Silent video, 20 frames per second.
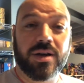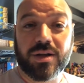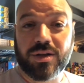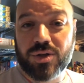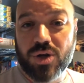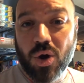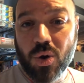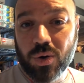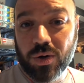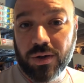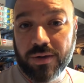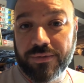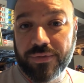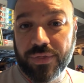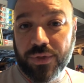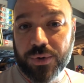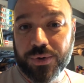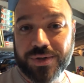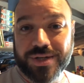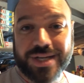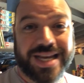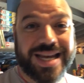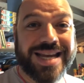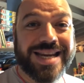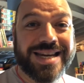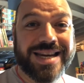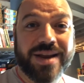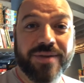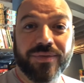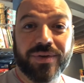a total of
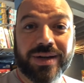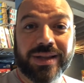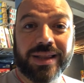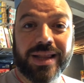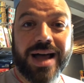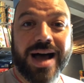13 different